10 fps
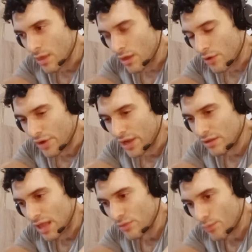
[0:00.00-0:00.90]

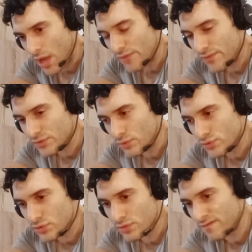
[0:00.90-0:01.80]
right? And the wife is
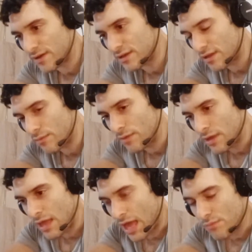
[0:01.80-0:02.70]
also the victim.
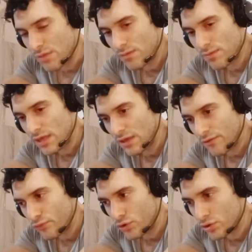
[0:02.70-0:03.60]
And maybe
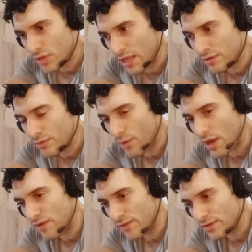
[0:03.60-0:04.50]
if you could tell the
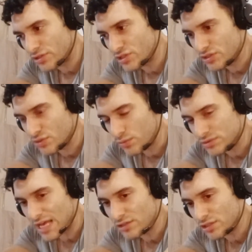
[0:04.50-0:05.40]
wife and the children
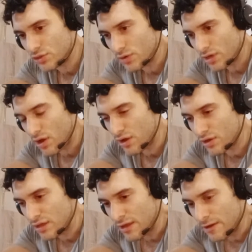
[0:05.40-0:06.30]
what's actually going
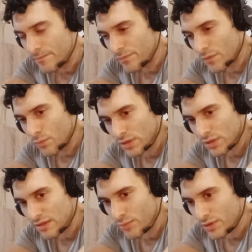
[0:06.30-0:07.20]
on with
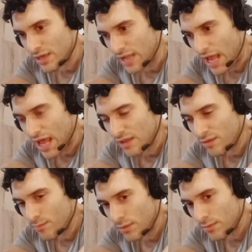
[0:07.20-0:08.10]
their
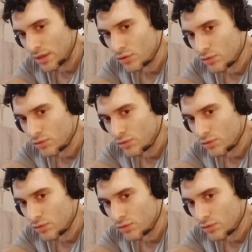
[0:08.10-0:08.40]
dad, maybe